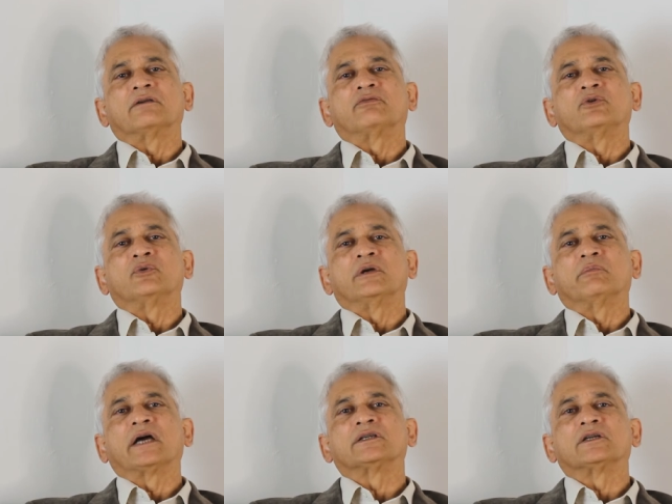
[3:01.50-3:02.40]
if you
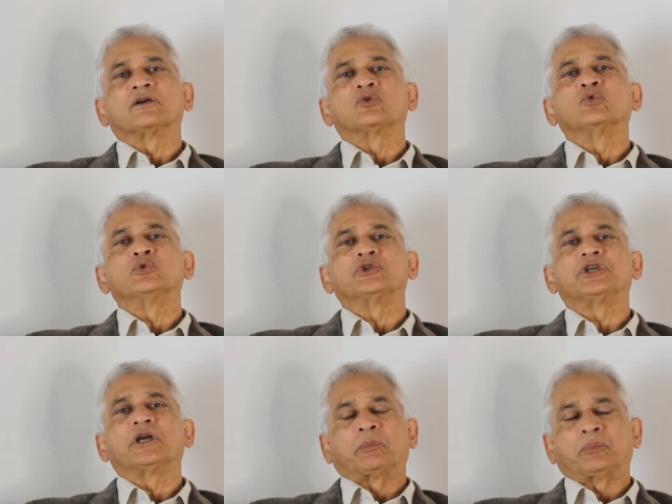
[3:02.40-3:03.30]
imagine a cruise
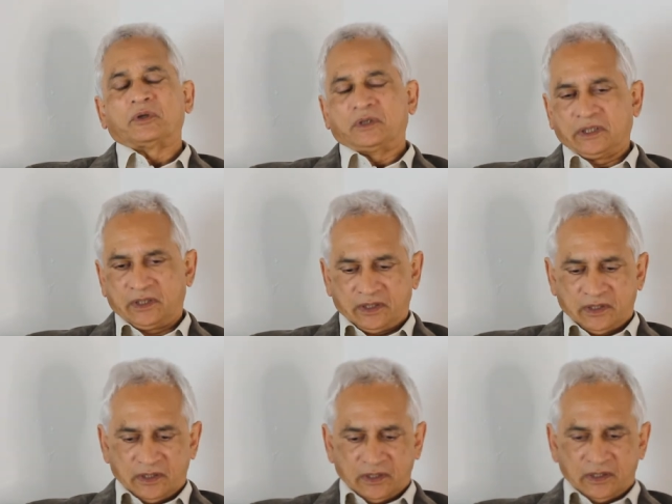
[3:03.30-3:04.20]
ship
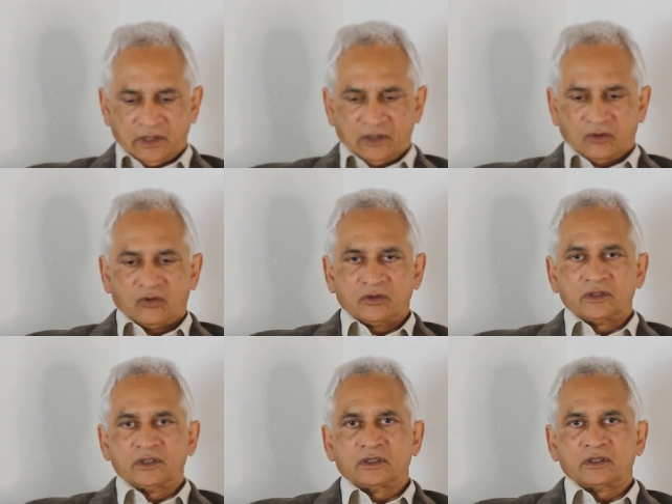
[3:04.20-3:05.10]

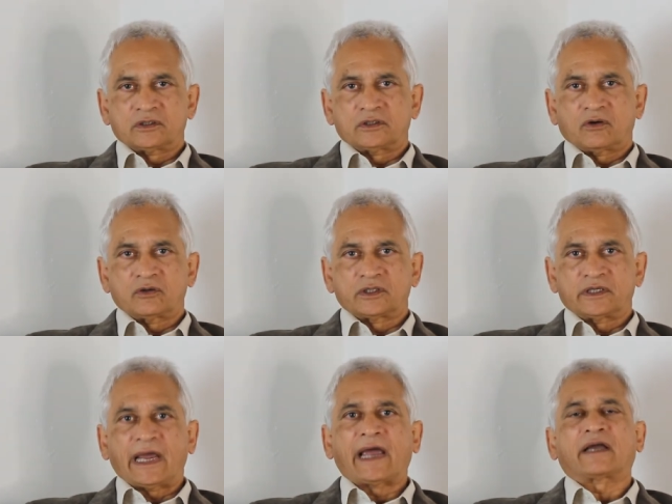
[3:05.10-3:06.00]
on the, on the
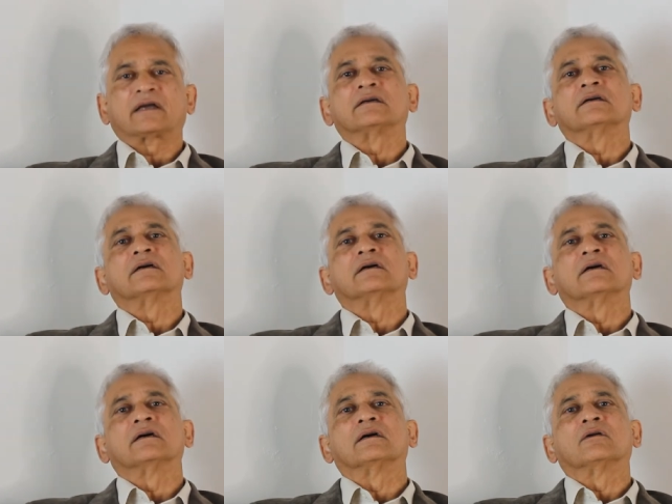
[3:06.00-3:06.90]
deck,
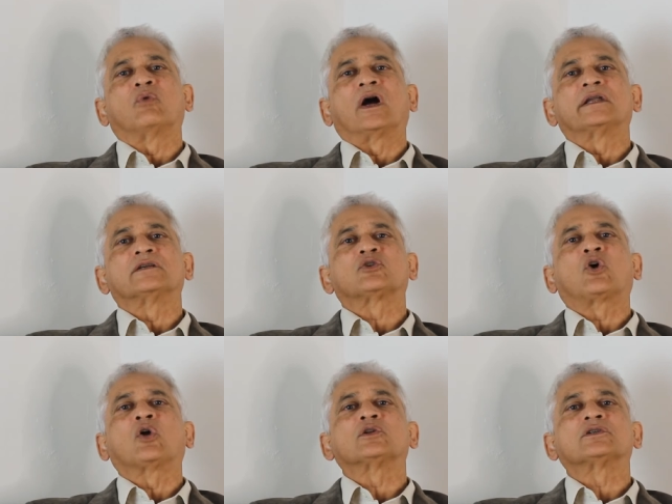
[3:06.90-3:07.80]
uh, one is
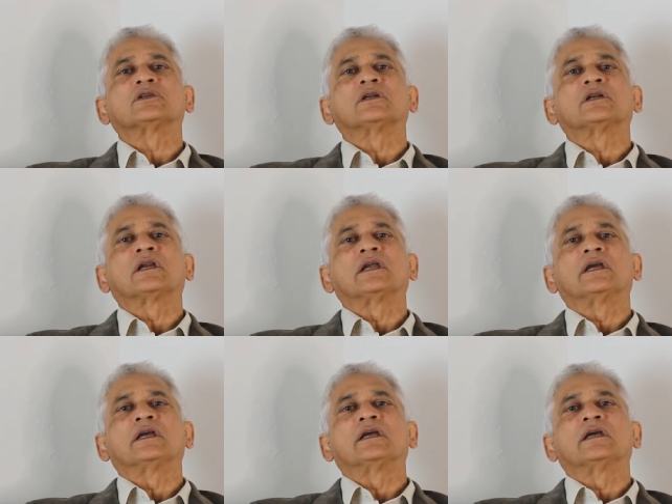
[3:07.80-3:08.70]

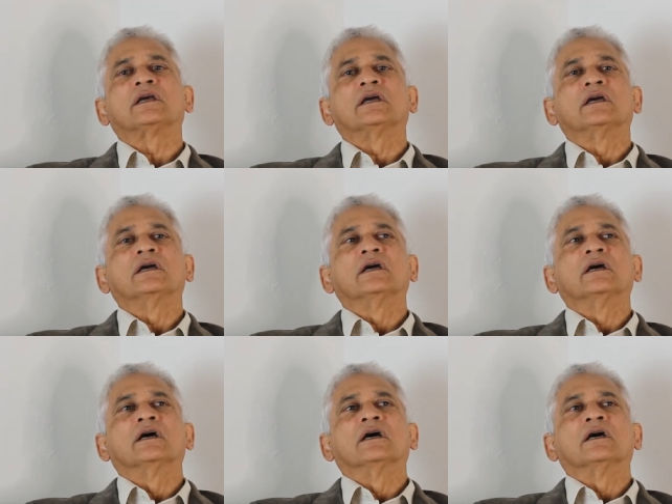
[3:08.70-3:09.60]
constantly
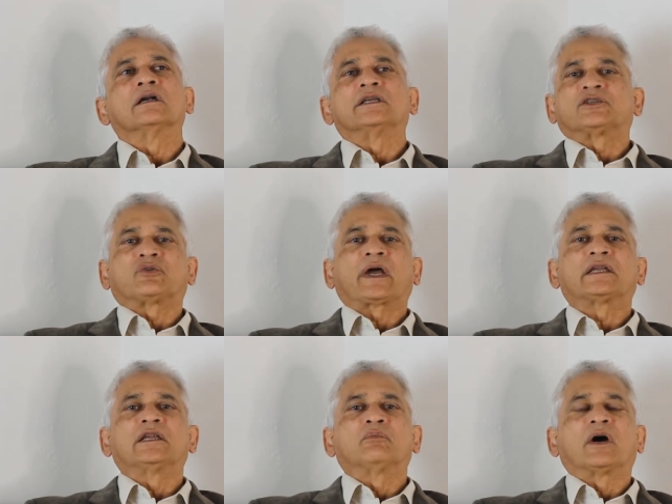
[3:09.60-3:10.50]
uh,
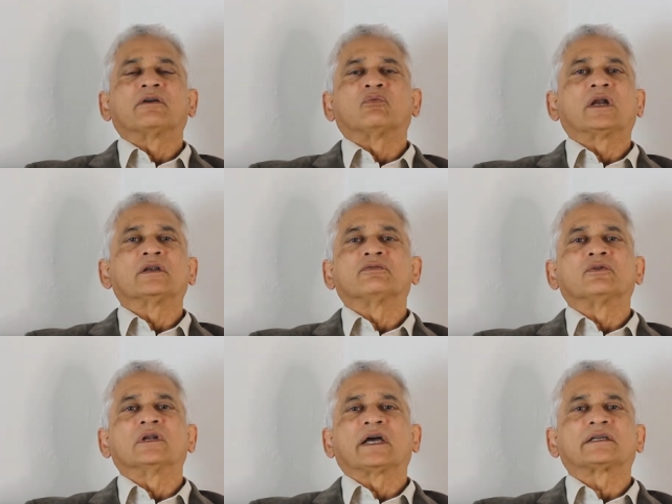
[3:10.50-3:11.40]
distracted by
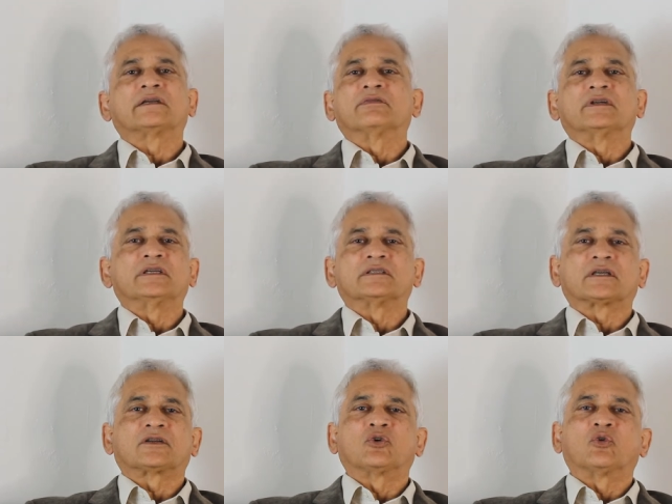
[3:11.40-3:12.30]
wonderful activities
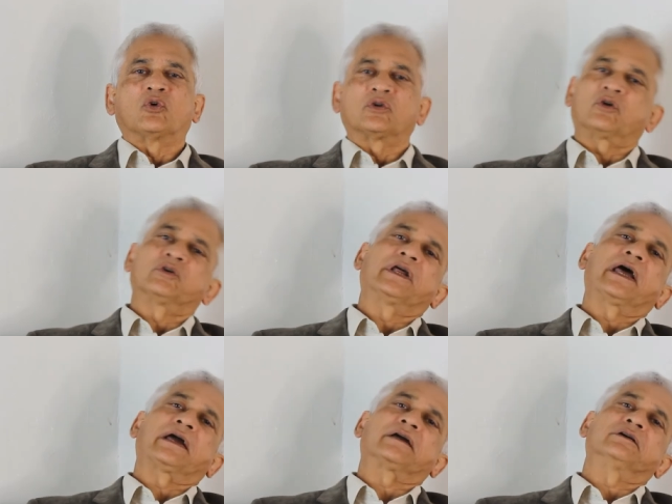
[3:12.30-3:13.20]
that go on on deck,